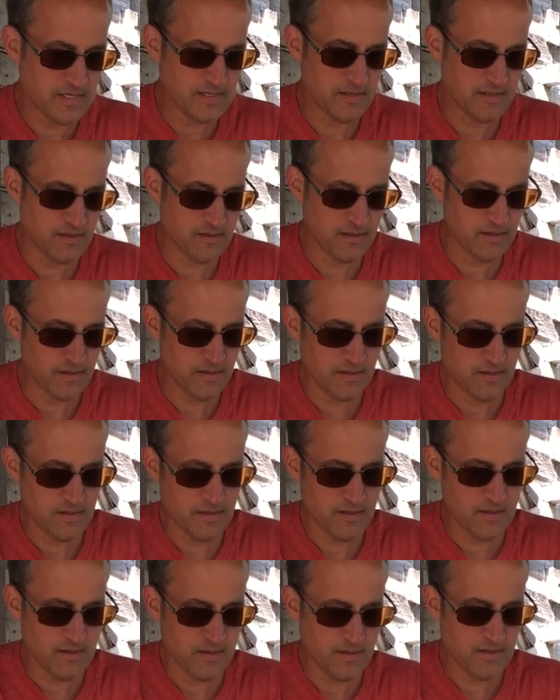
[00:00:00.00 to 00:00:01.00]

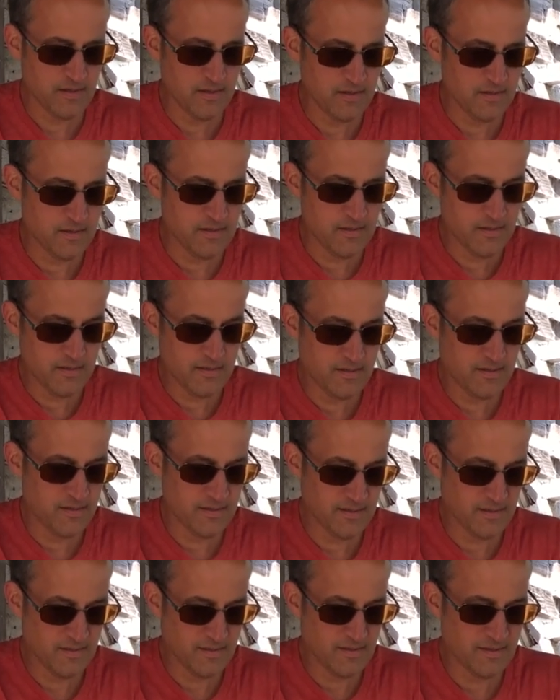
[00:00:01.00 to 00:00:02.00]

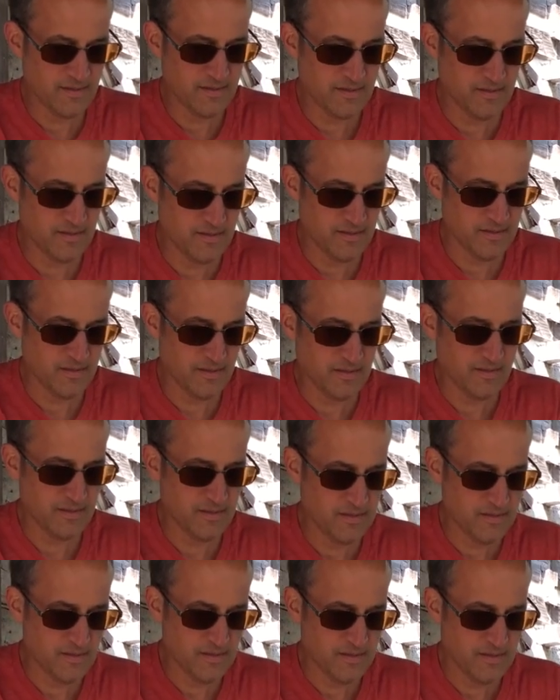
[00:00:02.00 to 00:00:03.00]

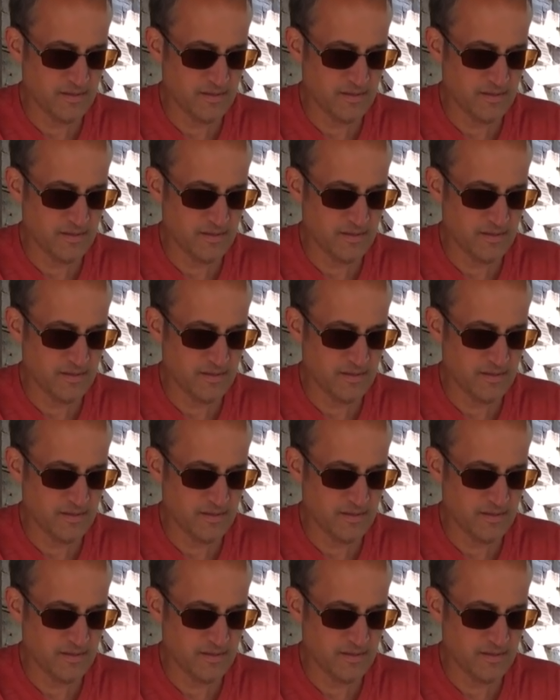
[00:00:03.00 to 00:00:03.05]
(no one is talking)